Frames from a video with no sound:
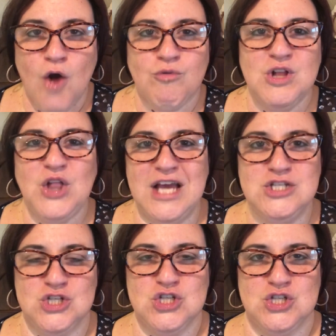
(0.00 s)

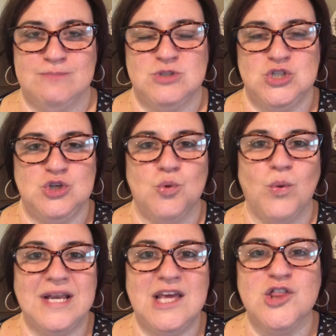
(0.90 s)
relationships to,
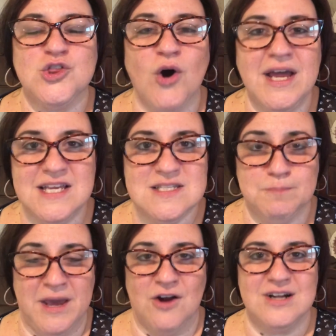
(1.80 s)
what he thought his
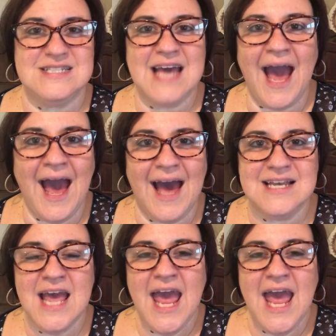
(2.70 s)
parents had.